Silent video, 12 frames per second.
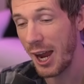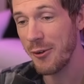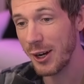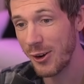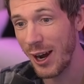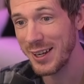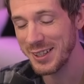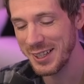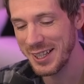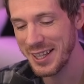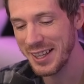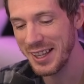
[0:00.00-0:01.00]
I regret
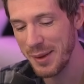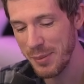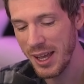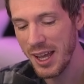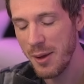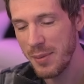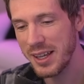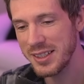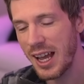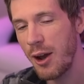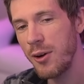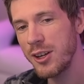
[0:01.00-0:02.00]
deleting the clip
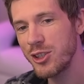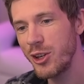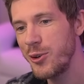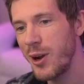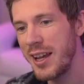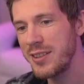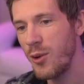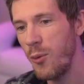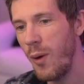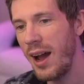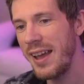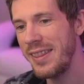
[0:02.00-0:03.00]
because I want to show you guys
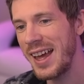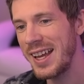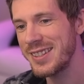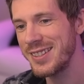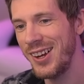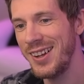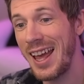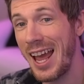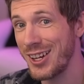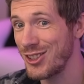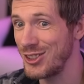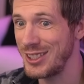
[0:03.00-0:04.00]
why that's not
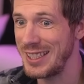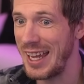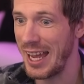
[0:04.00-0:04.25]
actually